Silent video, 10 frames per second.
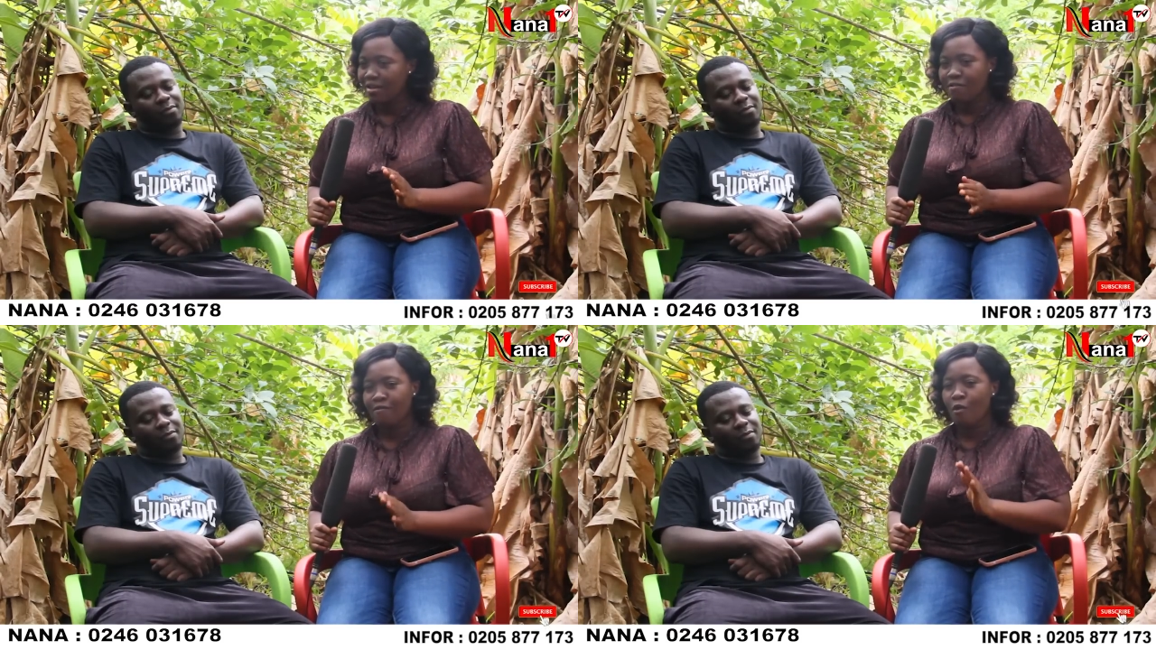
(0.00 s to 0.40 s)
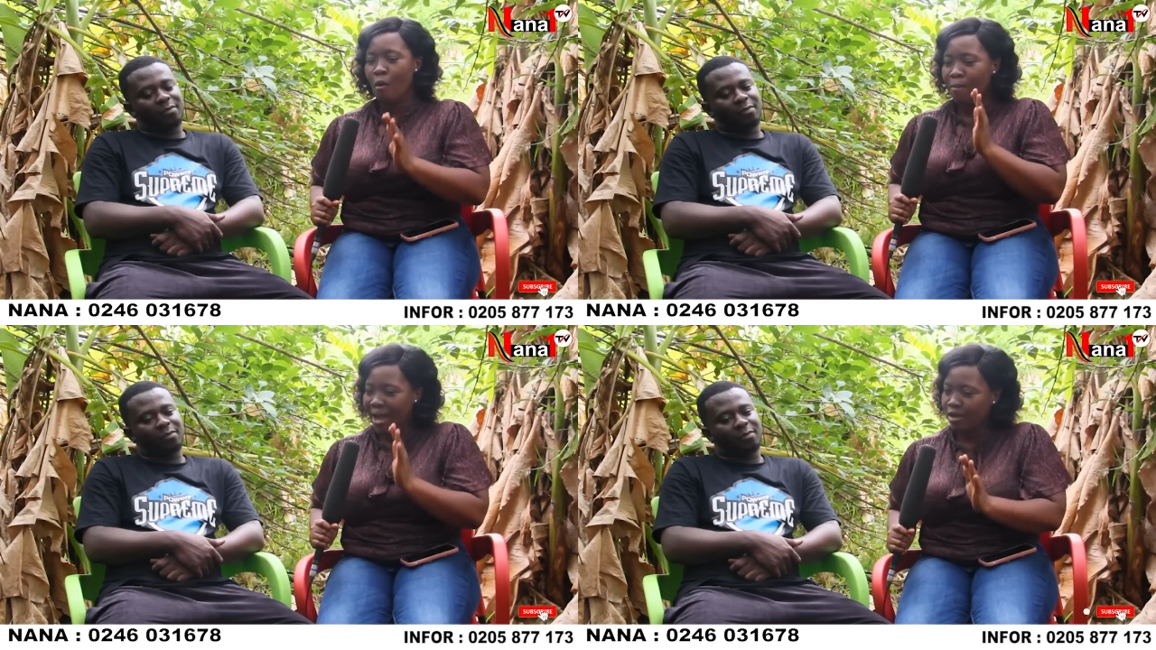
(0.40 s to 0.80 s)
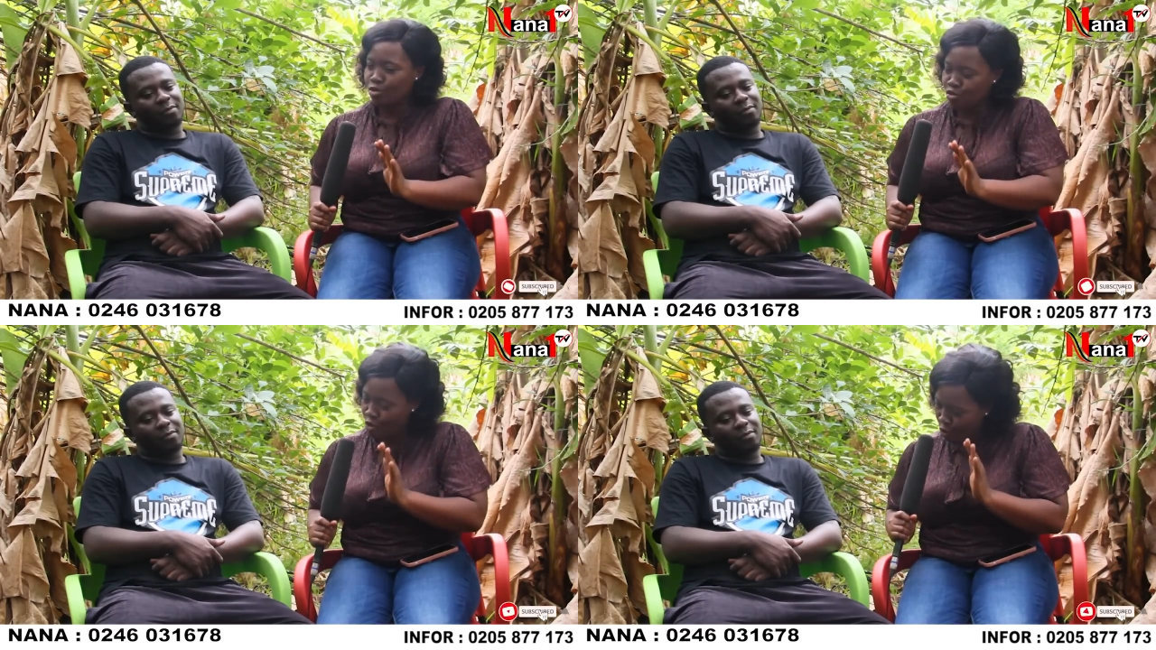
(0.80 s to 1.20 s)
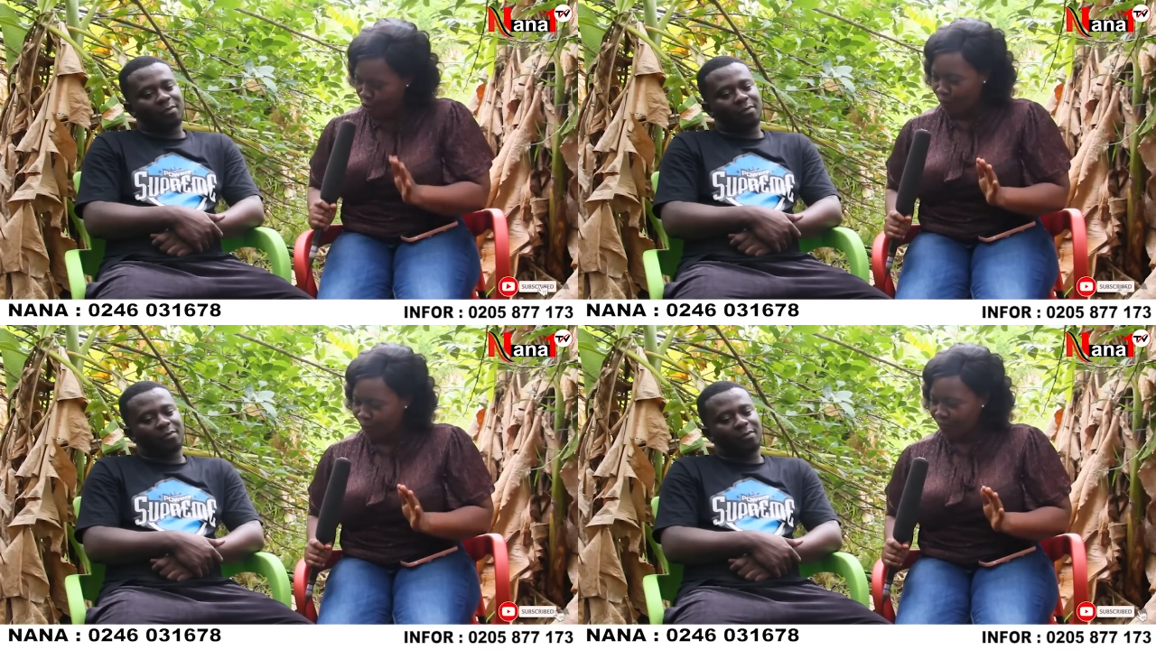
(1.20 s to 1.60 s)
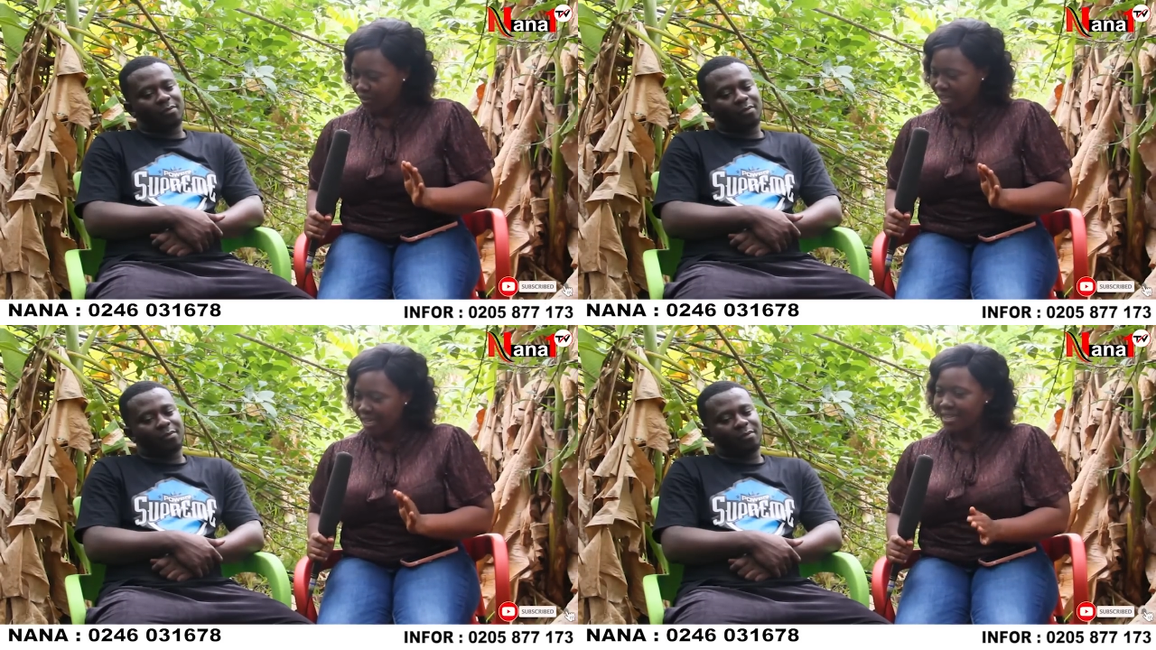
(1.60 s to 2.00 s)
Speaker 1: for ba to ho
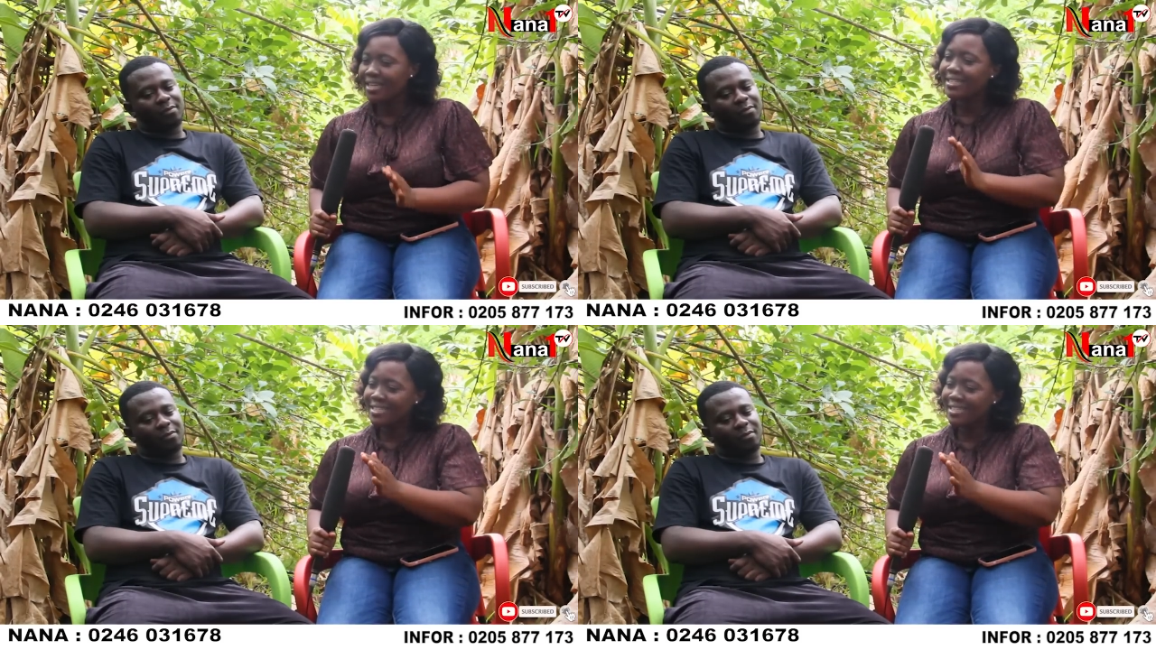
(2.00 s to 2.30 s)
ne